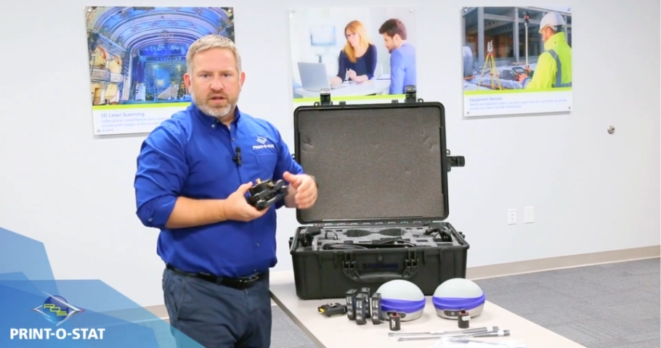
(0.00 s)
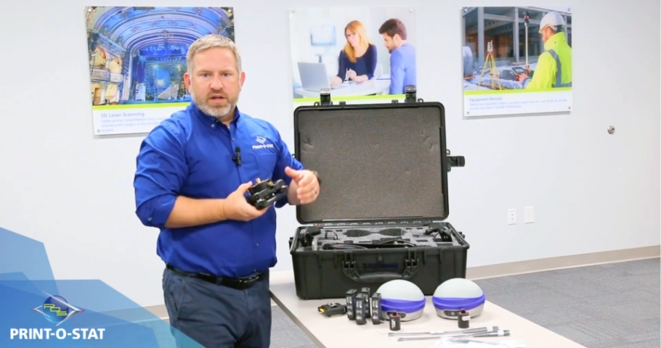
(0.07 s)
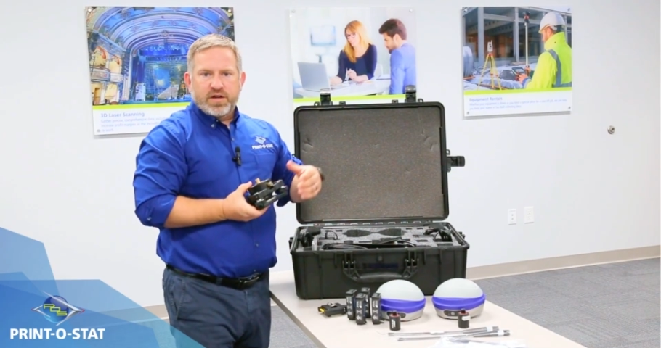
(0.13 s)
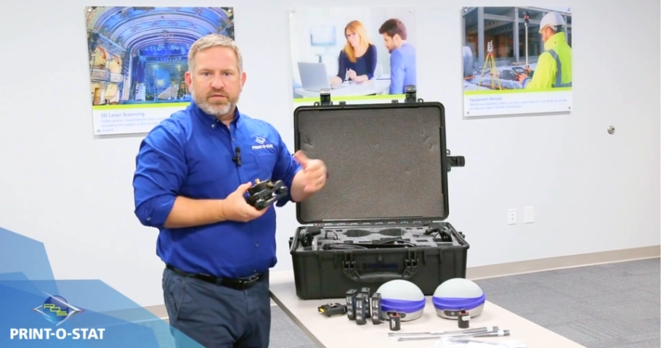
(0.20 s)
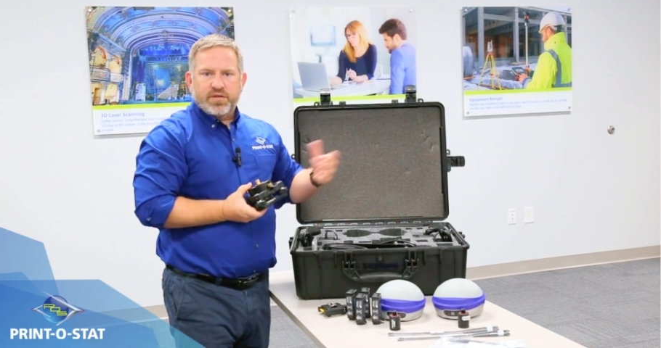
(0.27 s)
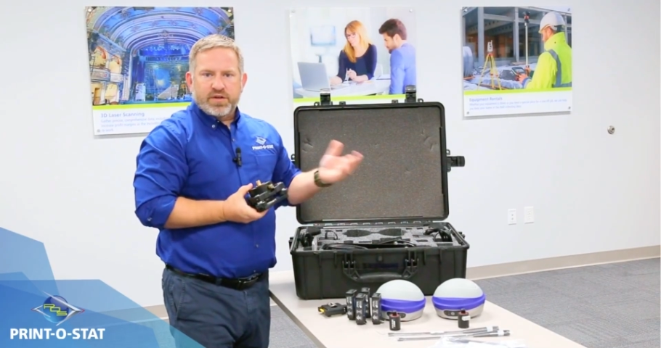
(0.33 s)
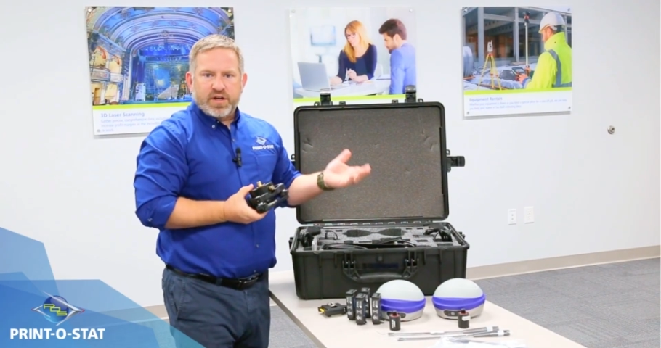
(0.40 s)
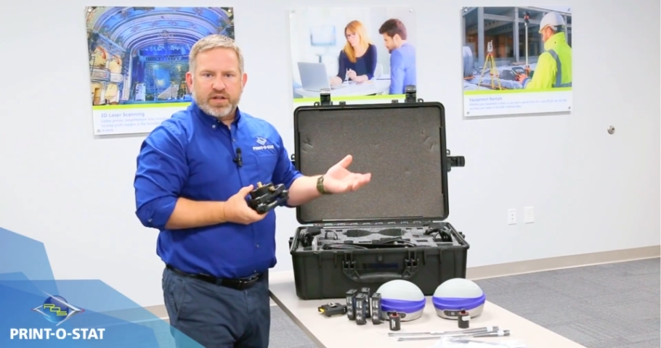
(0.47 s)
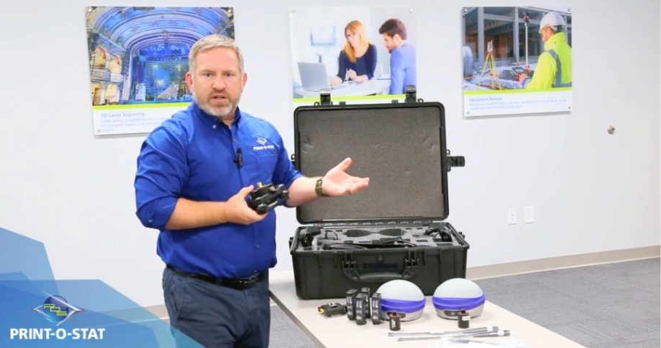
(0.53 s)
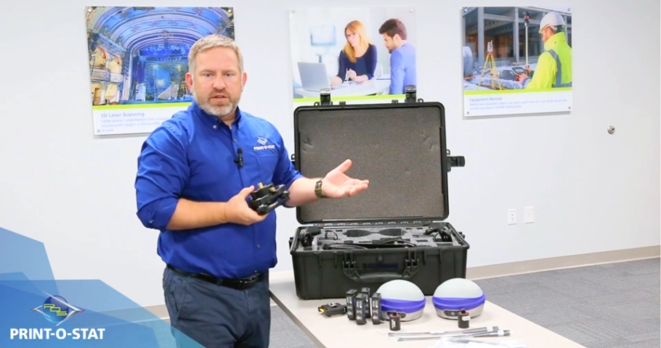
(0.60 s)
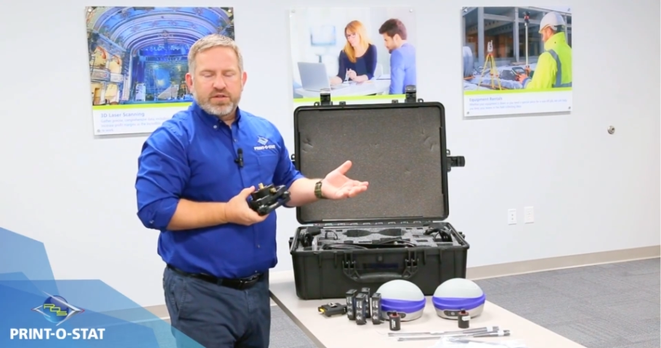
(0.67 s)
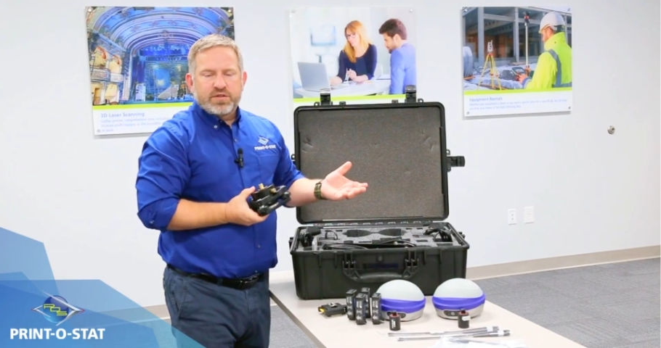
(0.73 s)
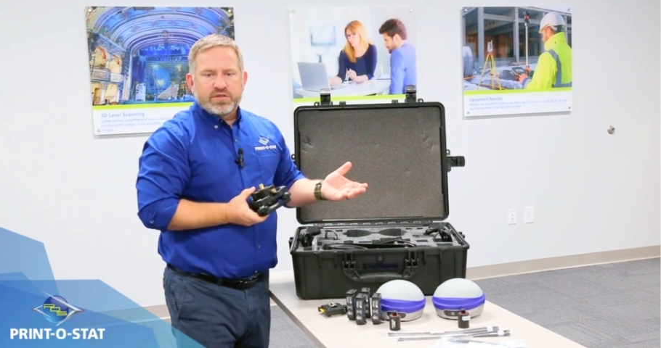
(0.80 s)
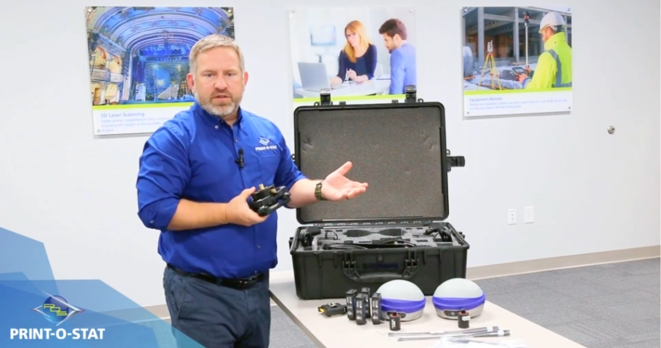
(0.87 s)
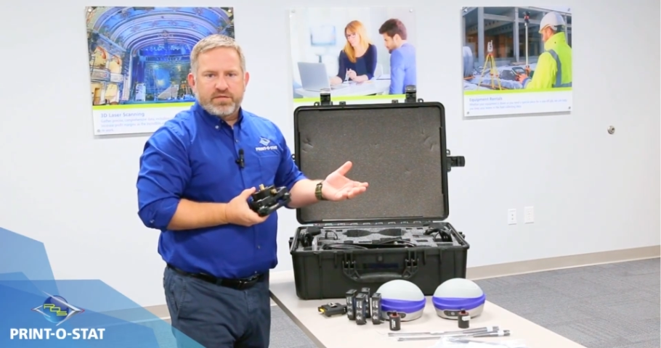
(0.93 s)
if you're not going
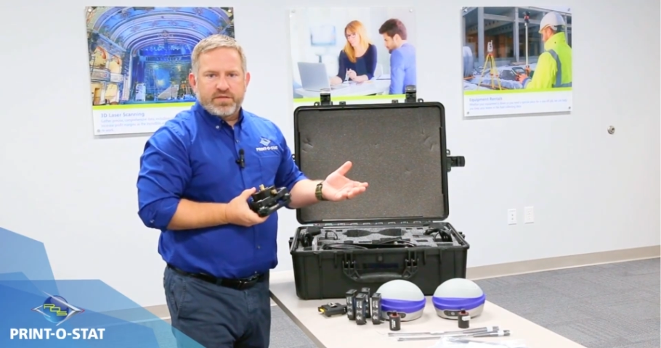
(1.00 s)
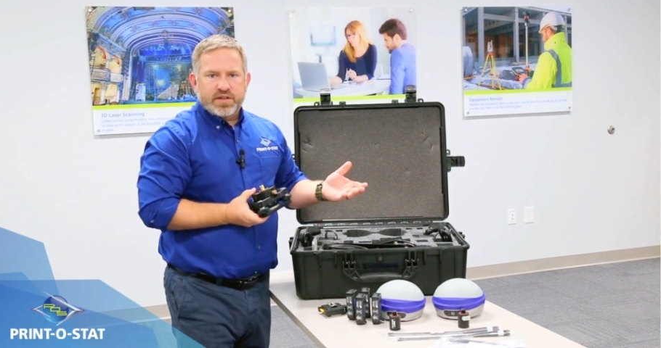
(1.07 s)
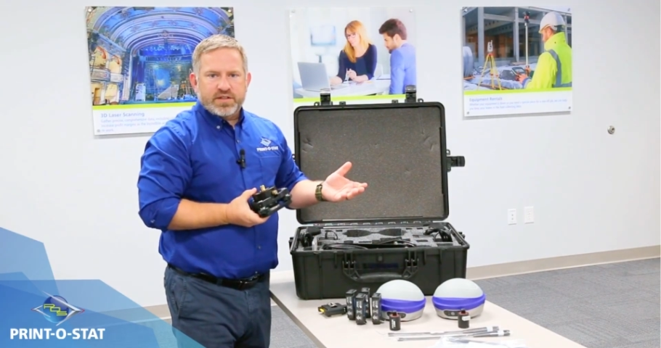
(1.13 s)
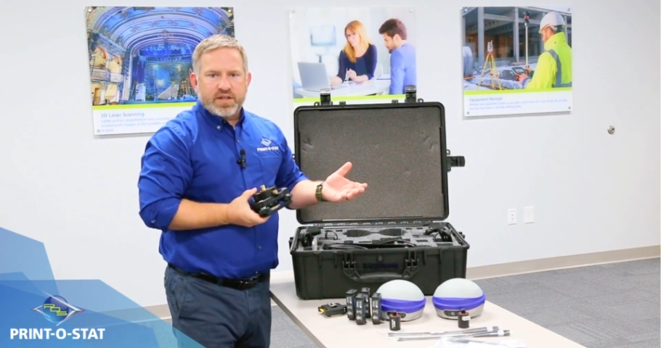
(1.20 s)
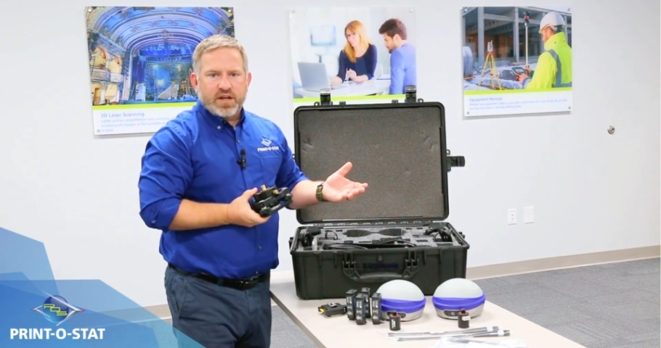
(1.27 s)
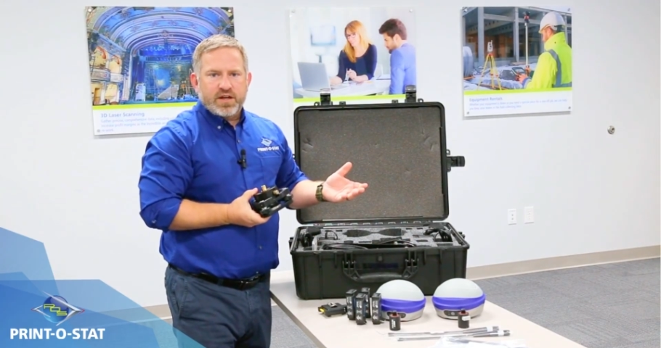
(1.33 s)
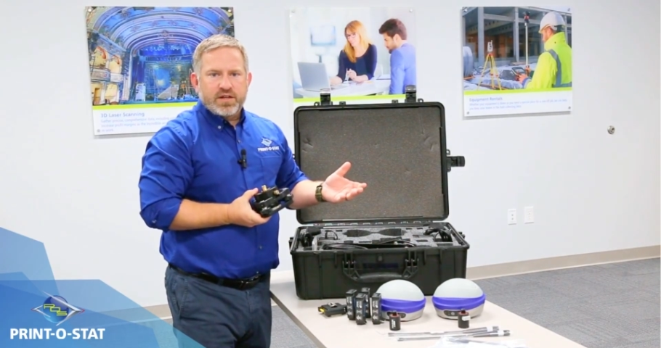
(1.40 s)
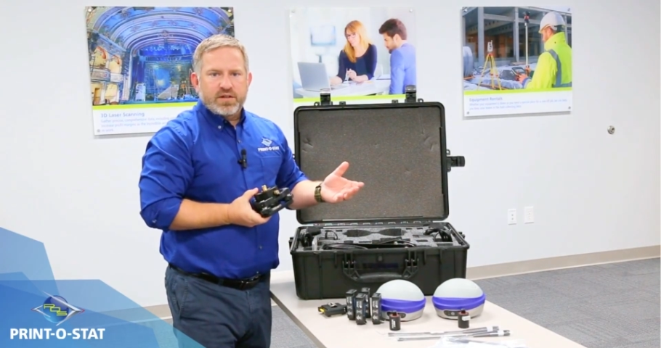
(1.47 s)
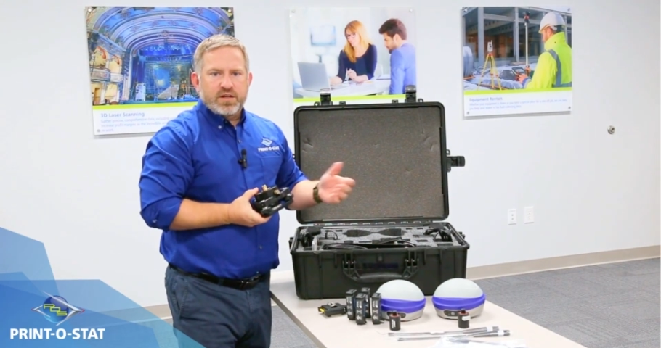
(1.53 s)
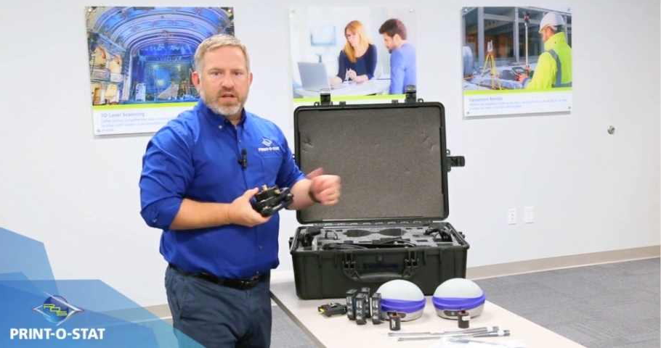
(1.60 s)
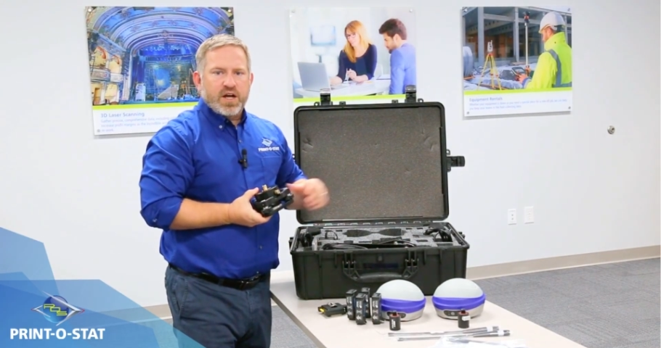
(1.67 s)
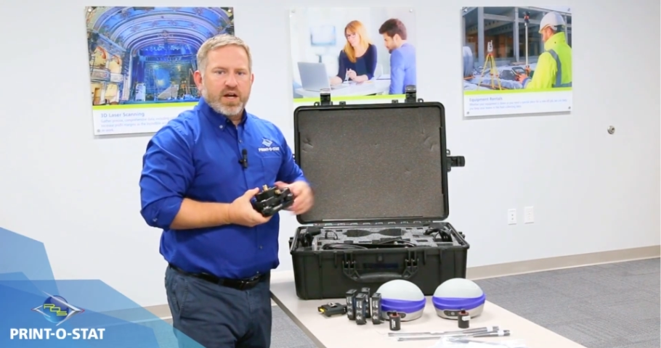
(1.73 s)
to use a fixed height